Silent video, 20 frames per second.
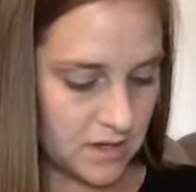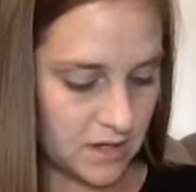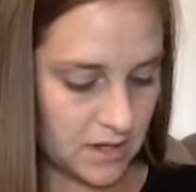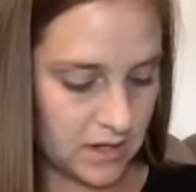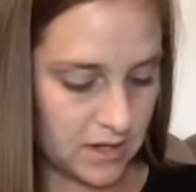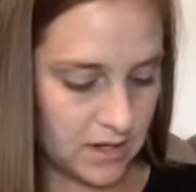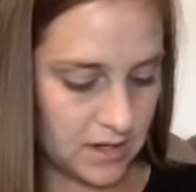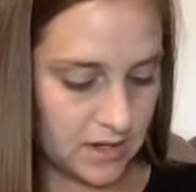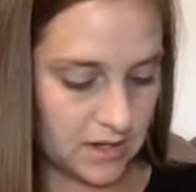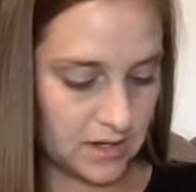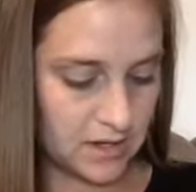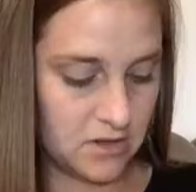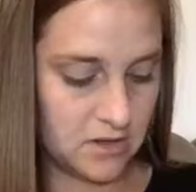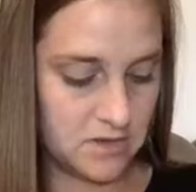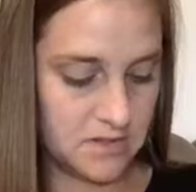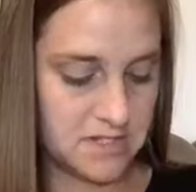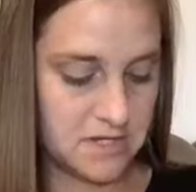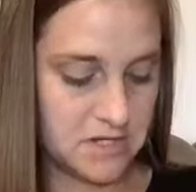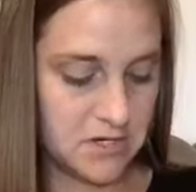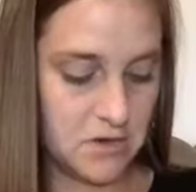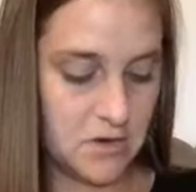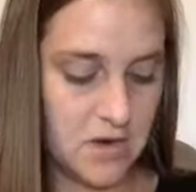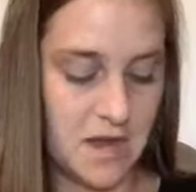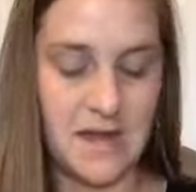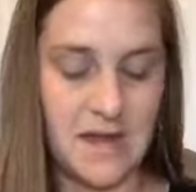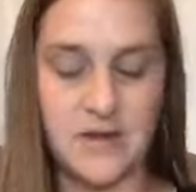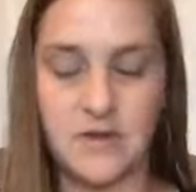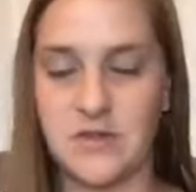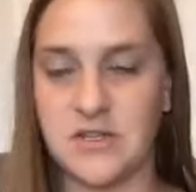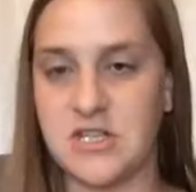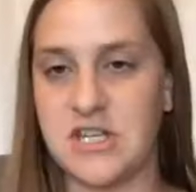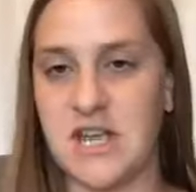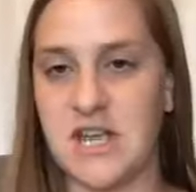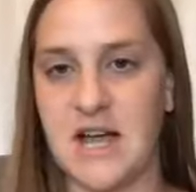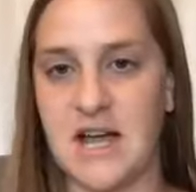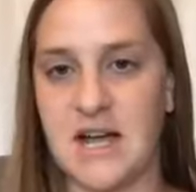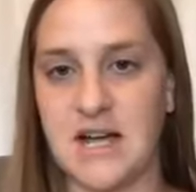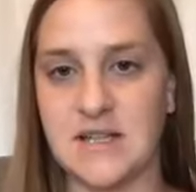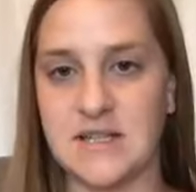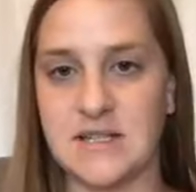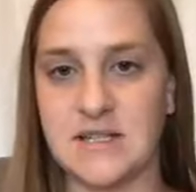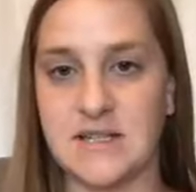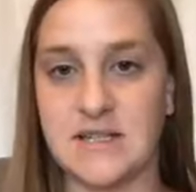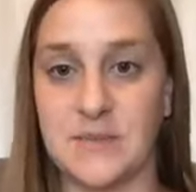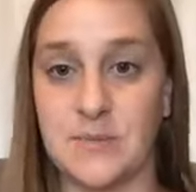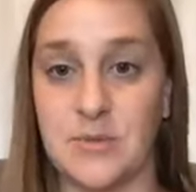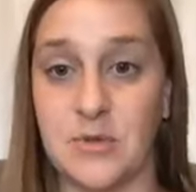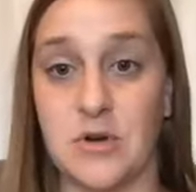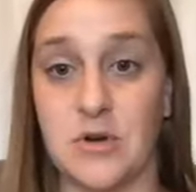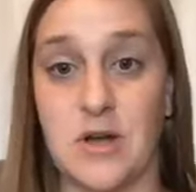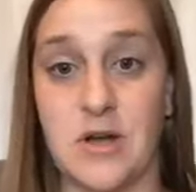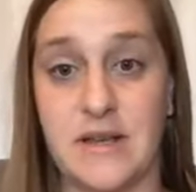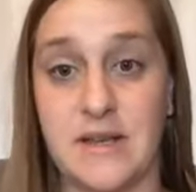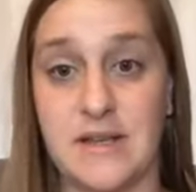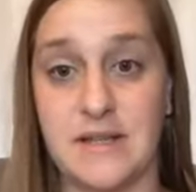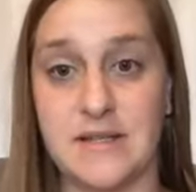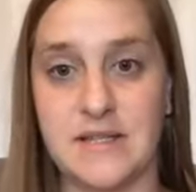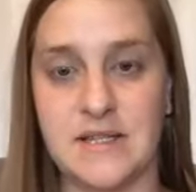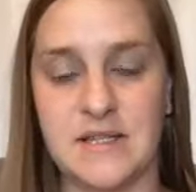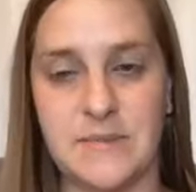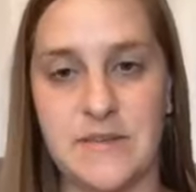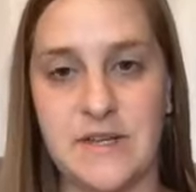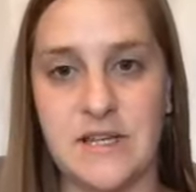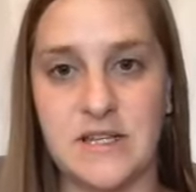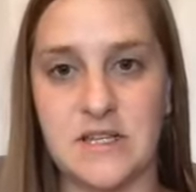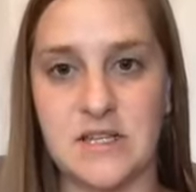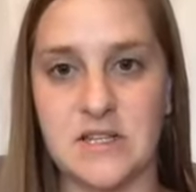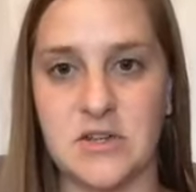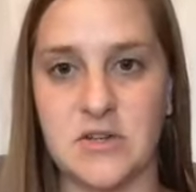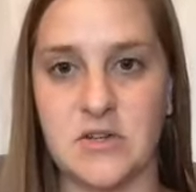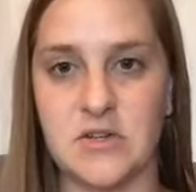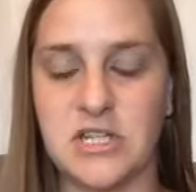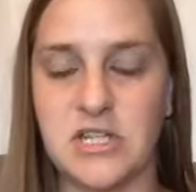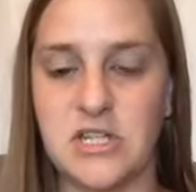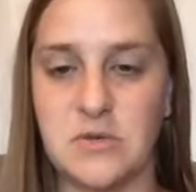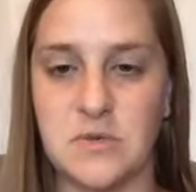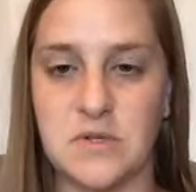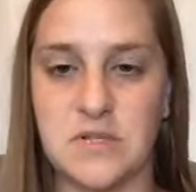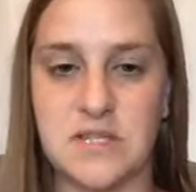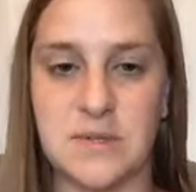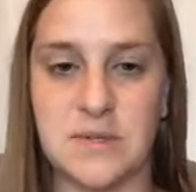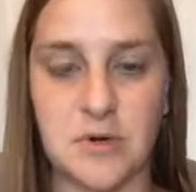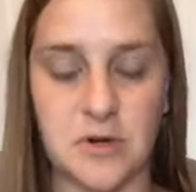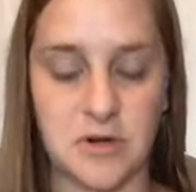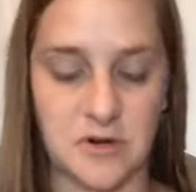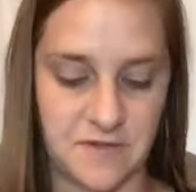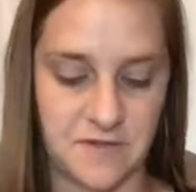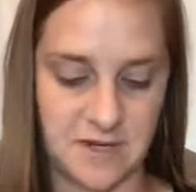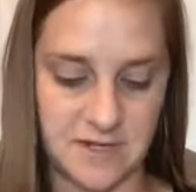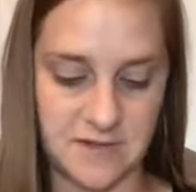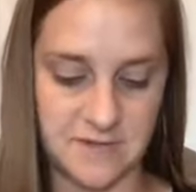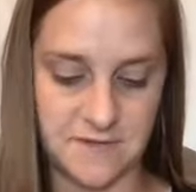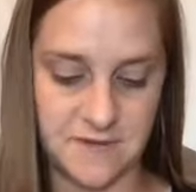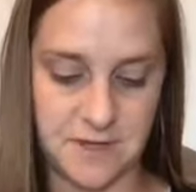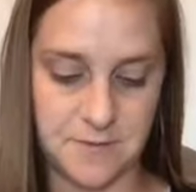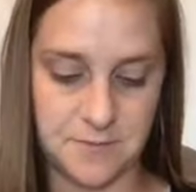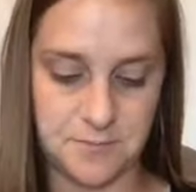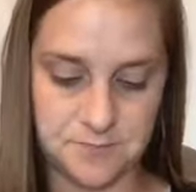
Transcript: And also, I know that she has a similar audience to me, so she was the perfect fit.